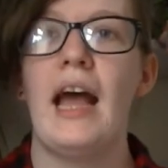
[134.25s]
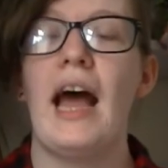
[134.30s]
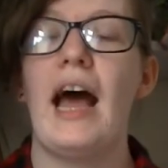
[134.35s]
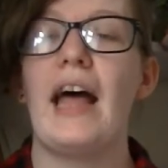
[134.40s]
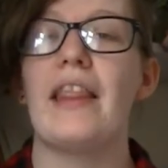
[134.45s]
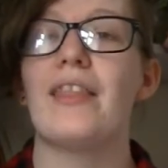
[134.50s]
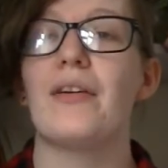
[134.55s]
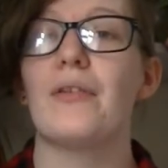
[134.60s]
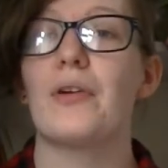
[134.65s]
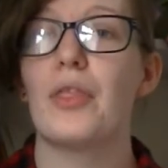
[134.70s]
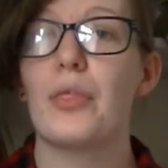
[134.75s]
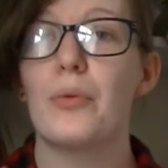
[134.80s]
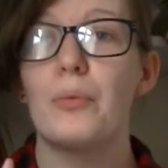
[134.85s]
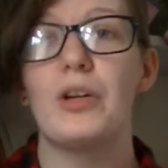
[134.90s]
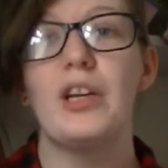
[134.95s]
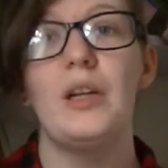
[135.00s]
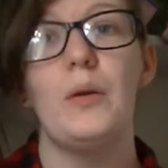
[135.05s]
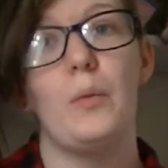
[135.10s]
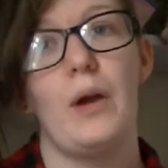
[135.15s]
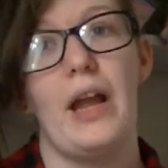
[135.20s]
And there are
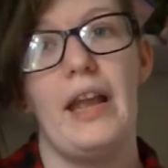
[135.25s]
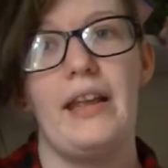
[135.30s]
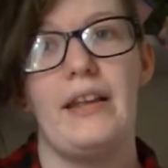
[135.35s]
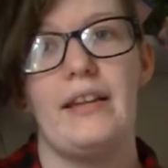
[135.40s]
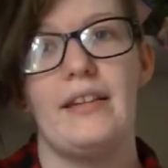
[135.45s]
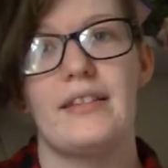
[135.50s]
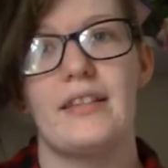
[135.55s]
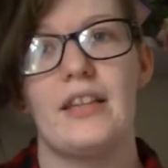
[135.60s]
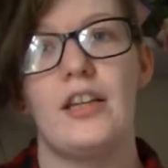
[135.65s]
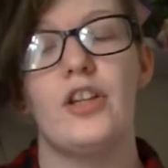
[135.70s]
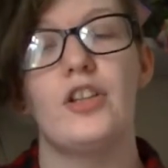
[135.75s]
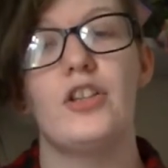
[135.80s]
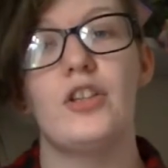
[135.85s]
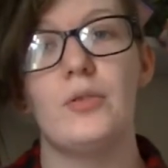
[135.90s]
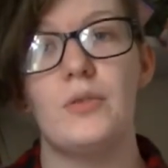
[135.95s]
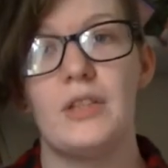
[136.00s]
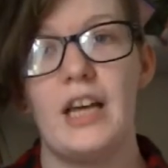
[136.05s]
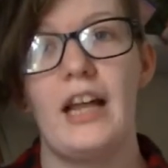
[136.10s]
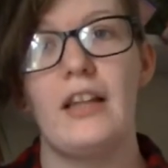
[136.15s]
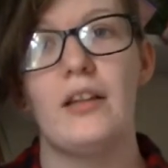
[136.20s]
three ways to
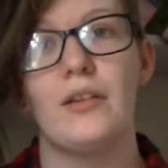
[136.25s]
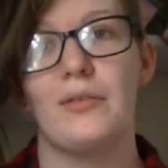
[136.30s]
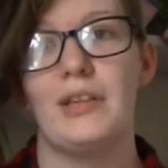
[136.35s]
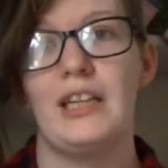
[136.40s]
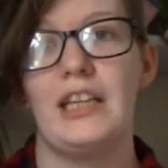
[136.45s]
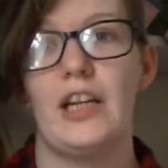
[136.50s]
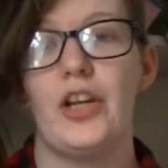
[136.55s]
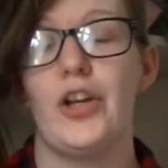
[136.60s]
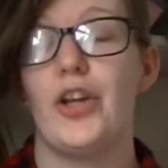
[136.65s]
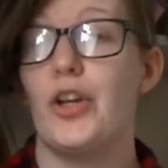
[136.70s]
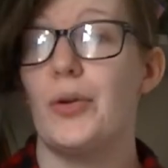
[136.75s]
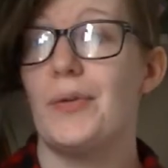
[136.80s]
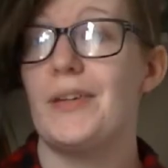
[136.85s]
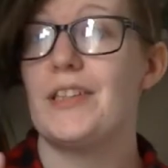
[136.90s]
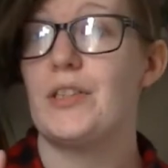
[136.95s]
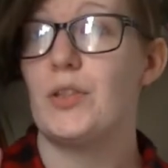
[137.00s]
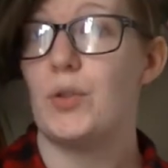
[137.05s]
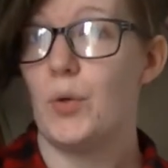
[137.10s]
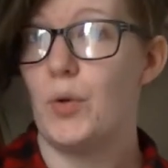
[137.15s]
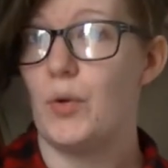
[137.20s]
tell a reader who is
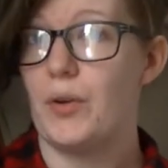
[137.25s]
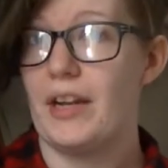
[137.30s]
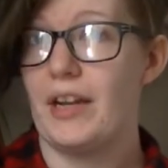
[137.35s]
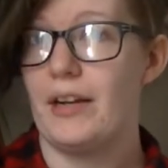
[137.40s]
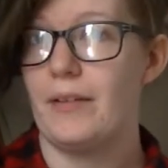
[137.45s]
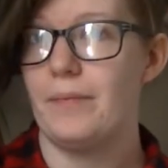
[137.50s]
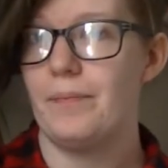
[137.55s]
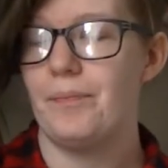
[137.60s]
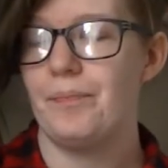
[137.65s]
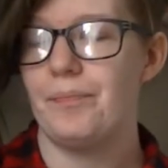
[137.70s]
talking.